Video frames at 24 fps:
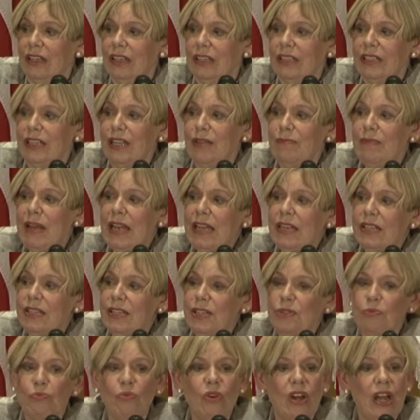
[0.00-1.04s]
and he makes
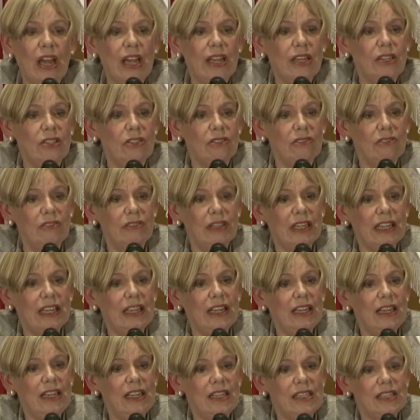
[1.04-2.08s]
his way to
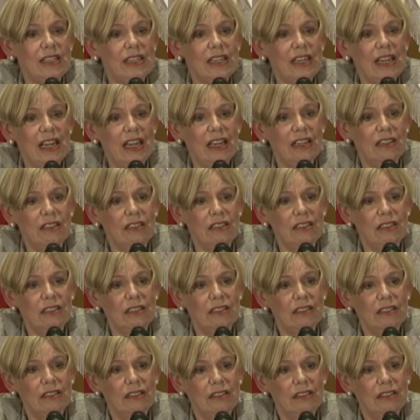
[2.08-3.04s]
Achilles' tent.